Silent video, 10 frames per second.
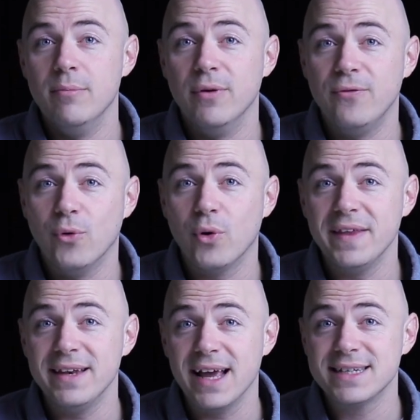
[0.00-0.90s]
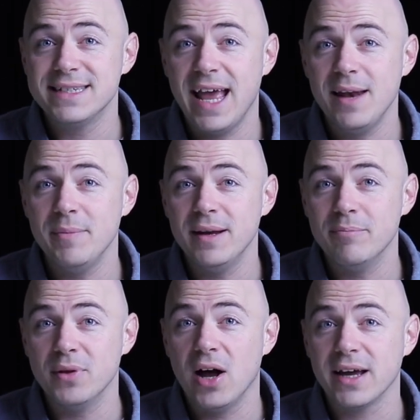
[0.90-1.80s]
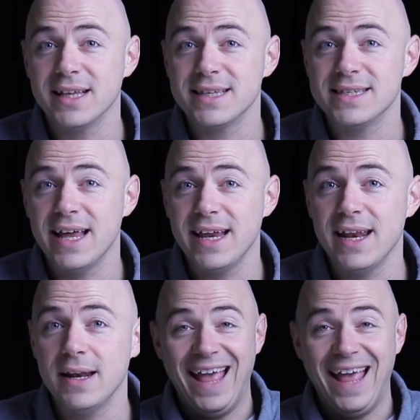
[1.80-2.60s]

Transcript: before the next 10-minute block gets set in.